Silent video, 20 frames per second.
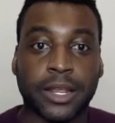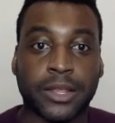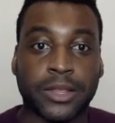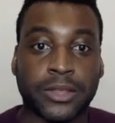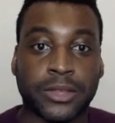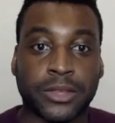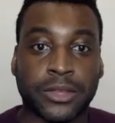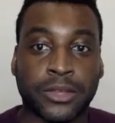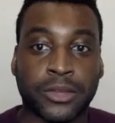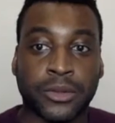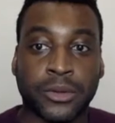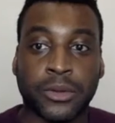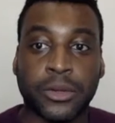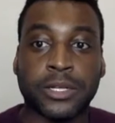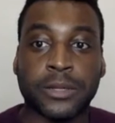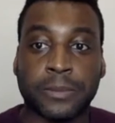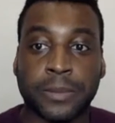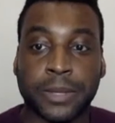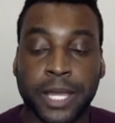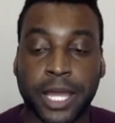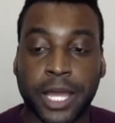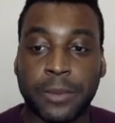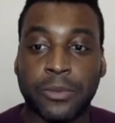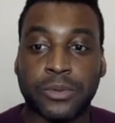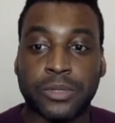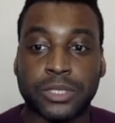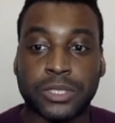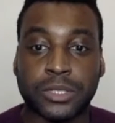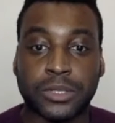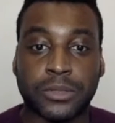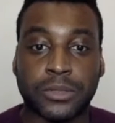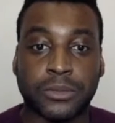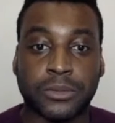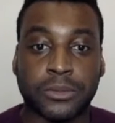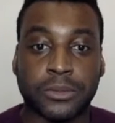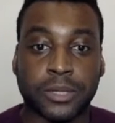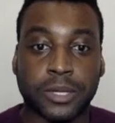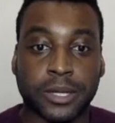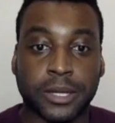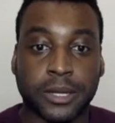you're going to be able
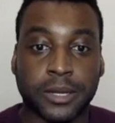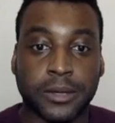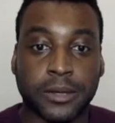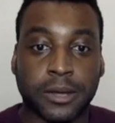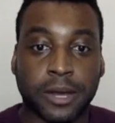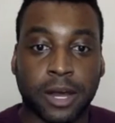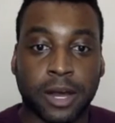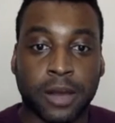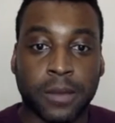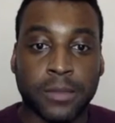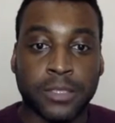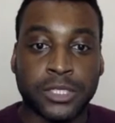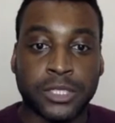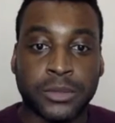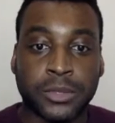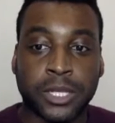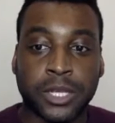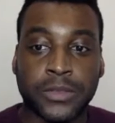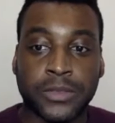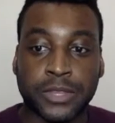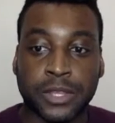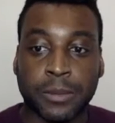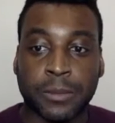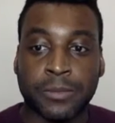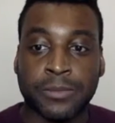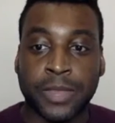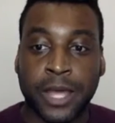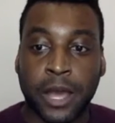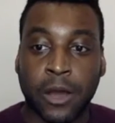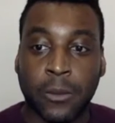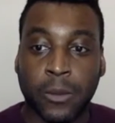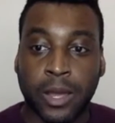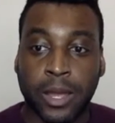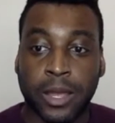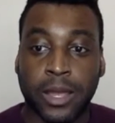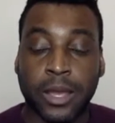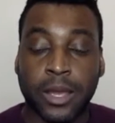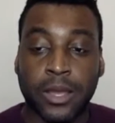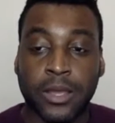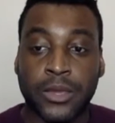to get them that
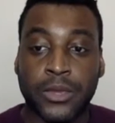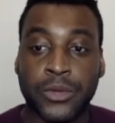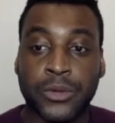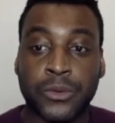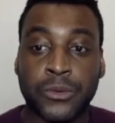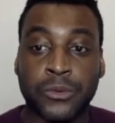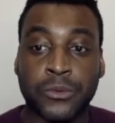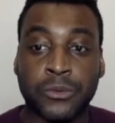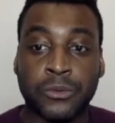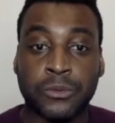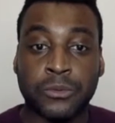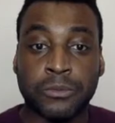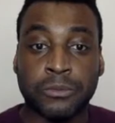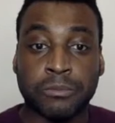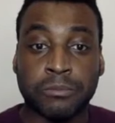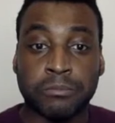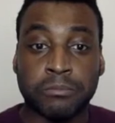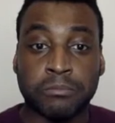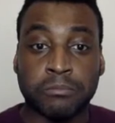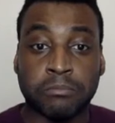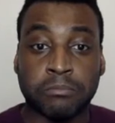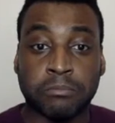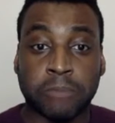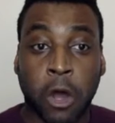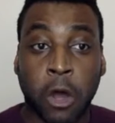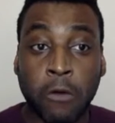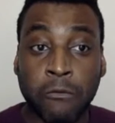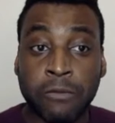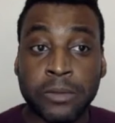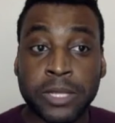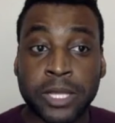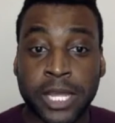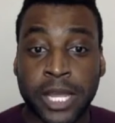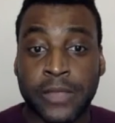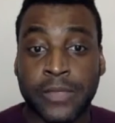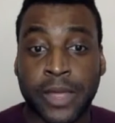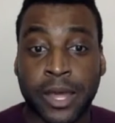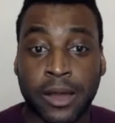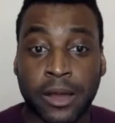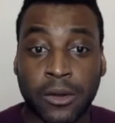way. You hopefully
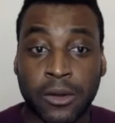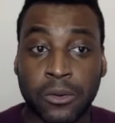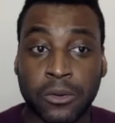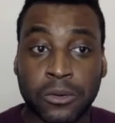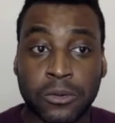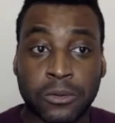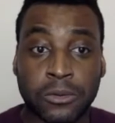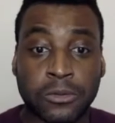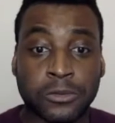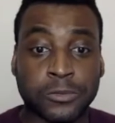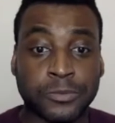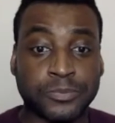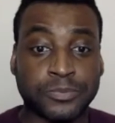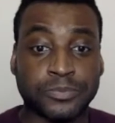in that whole